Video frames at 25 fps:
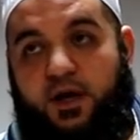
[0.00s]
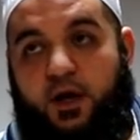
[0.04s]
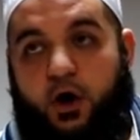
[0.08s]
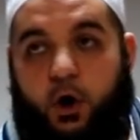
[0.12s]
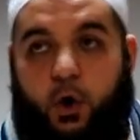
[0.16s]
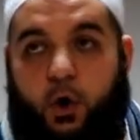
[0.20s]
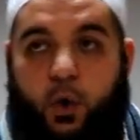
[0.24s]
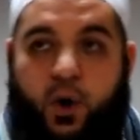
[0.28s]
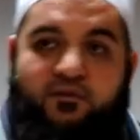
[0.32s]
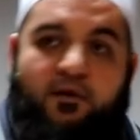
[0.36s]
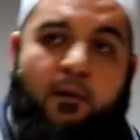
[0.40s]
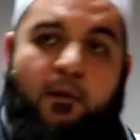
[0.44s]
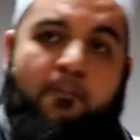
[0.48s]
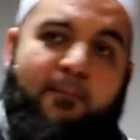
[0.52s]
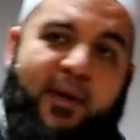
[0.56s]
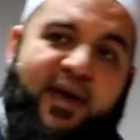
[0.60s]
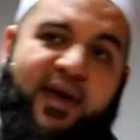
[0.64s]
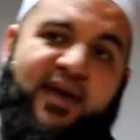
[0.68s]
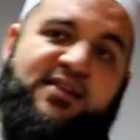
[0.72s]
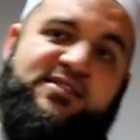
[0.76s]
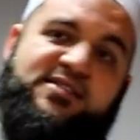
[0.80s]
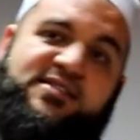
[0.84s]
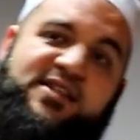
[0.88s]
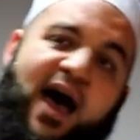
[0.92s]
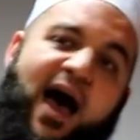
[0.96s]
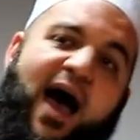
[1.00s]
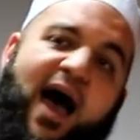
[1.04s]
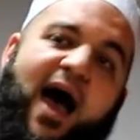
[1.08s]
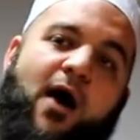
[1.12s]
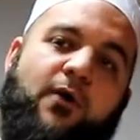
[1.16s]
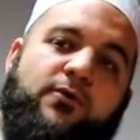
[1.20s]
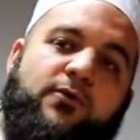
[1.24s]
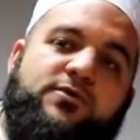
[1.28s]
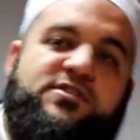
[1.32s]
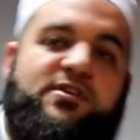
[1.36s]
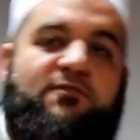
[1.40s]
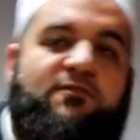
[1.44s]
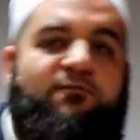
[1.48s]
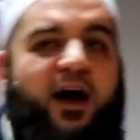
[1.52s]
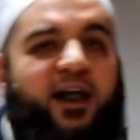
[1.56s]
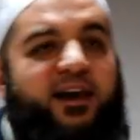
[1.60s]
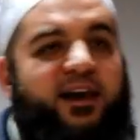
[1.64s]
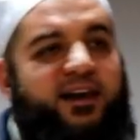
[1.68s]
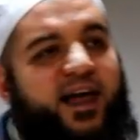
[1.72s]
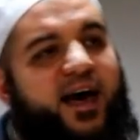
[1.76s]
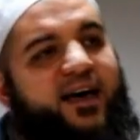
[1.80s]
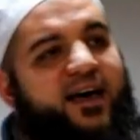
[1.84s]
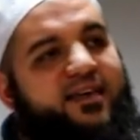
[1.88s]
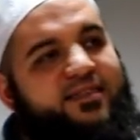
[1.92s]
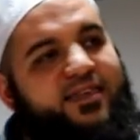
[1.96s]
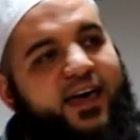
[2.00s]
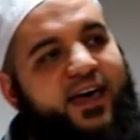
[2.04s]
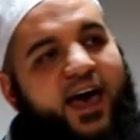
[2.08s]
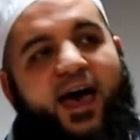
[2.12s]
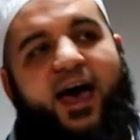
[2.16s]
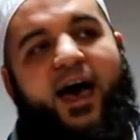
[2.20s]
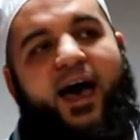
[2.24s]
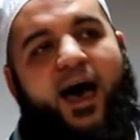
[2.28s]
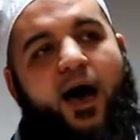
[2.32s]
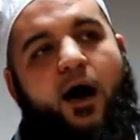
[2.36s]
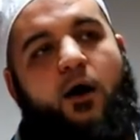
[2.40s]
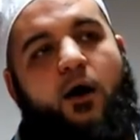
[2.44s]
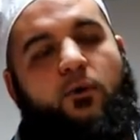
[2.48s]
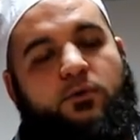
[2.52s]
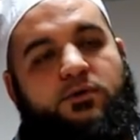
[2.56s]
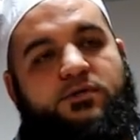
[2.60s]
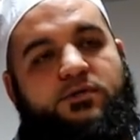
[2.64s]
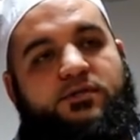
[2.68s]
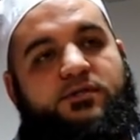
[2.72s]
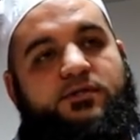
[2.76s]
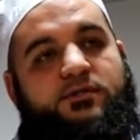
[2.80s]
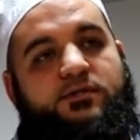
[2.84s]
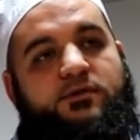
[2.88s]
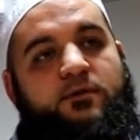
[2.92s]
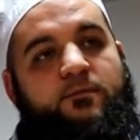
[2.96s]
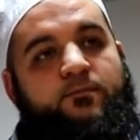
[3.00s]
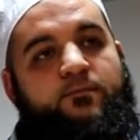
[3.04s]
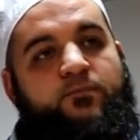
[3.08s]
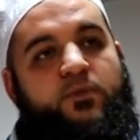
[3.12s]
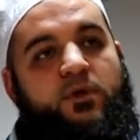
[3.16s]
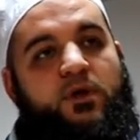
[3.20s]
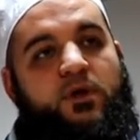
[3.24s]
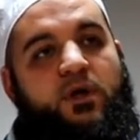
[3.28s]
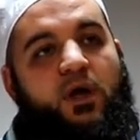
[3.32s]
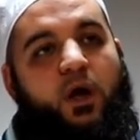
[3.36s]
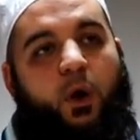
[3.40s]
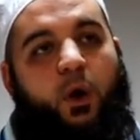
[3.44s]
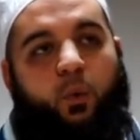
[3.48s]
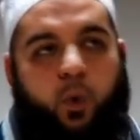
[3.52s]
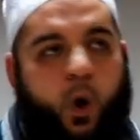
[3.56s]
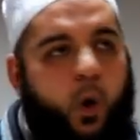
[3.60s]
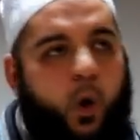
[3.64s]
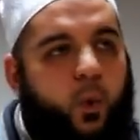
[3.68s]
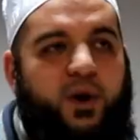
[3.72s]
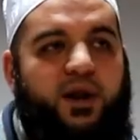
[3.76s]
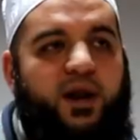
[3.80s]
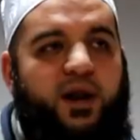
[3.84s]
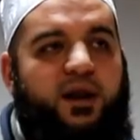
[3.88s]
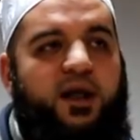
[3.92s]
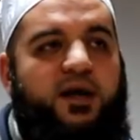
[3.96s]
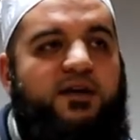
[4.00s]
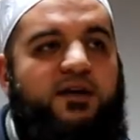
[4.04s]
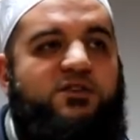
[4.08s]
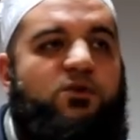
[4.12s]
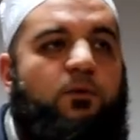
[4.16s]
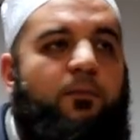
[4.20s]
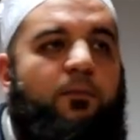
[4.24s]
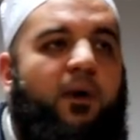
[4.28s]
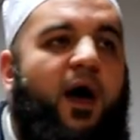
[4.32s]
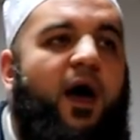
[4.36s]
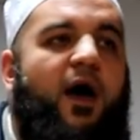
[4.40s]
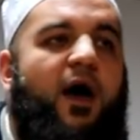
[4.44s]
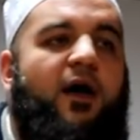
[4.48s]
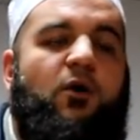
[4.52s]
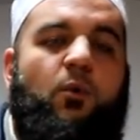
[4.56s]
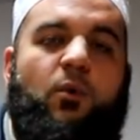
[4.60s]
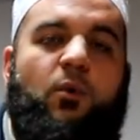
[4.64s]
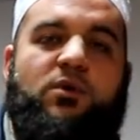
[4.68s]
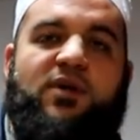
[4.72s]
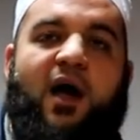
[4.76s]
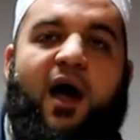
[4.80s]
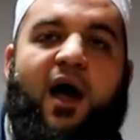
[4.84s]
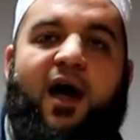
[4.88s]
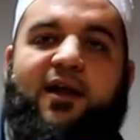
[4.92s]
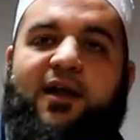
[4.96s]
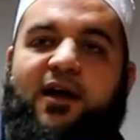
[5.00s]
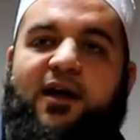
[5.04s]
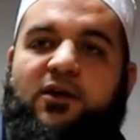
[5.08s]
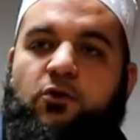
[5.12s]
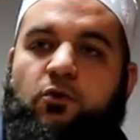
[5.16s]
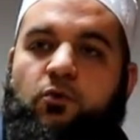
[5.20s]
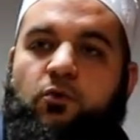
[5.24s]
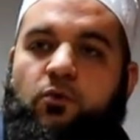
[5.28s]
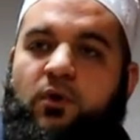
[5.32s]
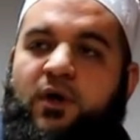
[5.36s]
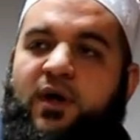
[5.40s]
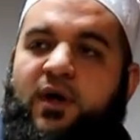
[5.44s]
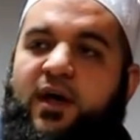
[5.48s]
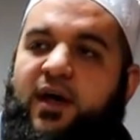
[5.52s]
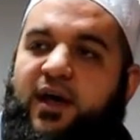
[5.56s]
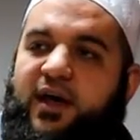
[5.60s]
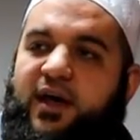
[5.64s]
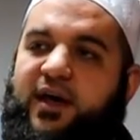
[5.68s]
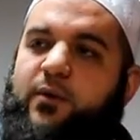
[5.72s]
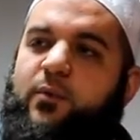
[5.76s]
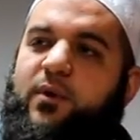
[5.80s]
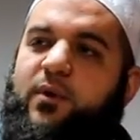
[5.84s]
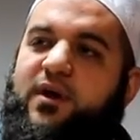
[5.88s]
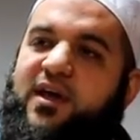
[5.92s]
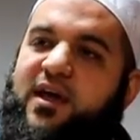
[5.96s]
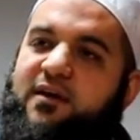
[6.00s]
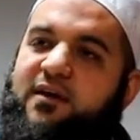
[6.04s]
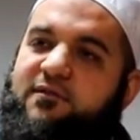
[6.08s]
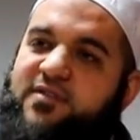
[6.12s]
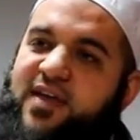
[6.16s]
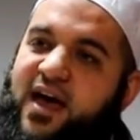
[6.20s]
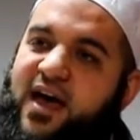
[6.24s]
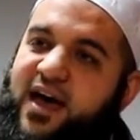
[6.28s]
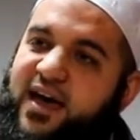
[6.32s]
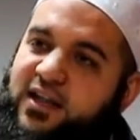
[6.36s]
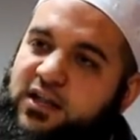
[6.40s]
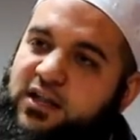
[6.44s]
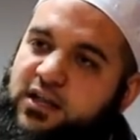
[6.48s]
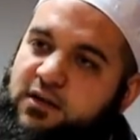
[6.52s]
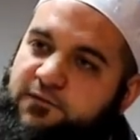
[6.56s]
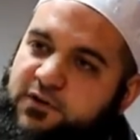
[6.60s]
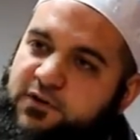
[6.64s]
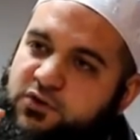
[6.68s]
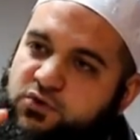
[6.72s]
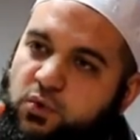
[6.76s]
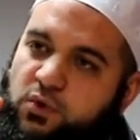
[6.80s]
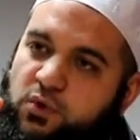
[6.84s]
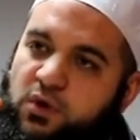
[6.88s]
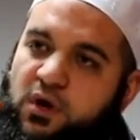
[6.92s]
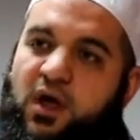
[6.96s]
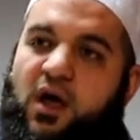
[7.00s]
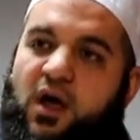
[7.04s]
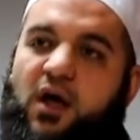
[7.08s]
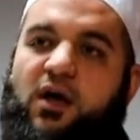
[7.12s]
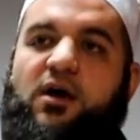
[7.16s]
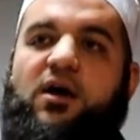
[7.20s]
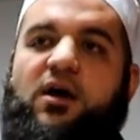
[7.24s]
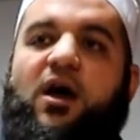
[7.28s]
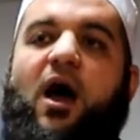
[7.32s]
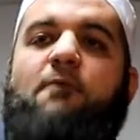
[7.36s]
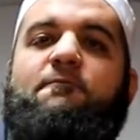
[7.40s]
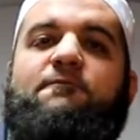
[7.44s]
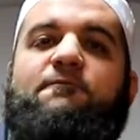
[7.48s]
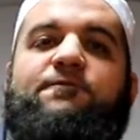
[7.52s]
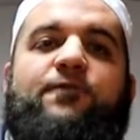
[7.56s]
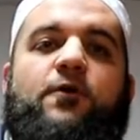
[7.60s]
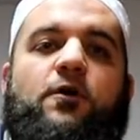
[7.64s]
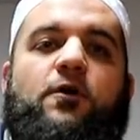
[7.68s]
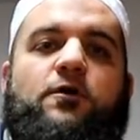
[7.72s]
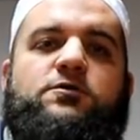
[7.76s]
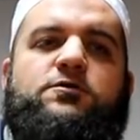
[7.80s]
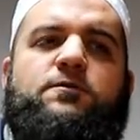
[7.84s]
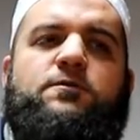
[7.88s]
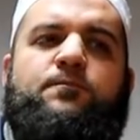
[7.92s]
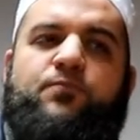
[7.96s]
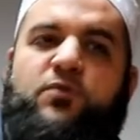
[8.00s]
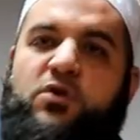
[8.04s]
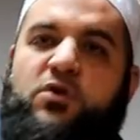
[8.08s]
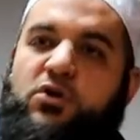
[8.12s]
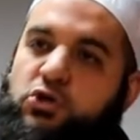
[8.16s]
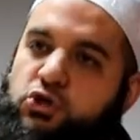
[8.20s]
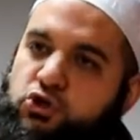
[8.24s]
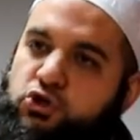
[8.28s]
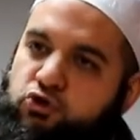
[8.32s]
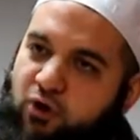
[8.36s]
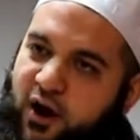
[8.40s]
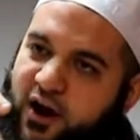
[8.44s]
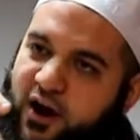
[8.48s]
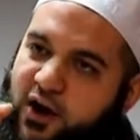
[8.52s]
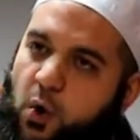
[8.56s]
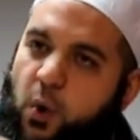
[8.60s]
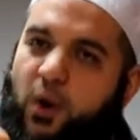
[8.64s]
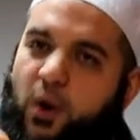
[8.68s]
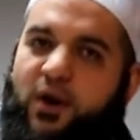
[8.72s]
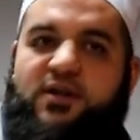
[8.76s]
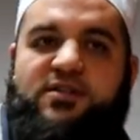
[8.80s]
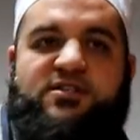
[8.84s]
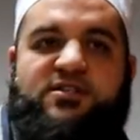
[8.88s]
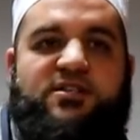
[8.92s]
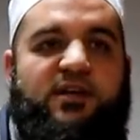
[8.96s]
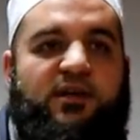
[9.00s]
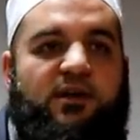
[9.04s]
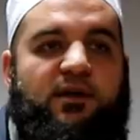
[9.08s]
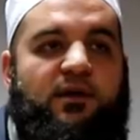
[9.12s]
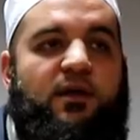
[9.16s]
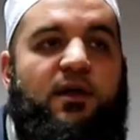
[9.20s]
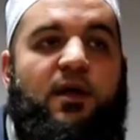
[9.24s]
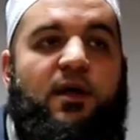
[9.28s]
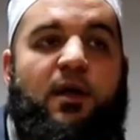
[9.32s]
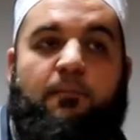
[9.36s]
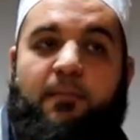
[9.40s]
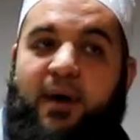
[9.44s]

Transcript: Whoever makes the house of Allah their house, what will Allah subhanahu wa ta'ala do? He will give that individual comfort, tranquility.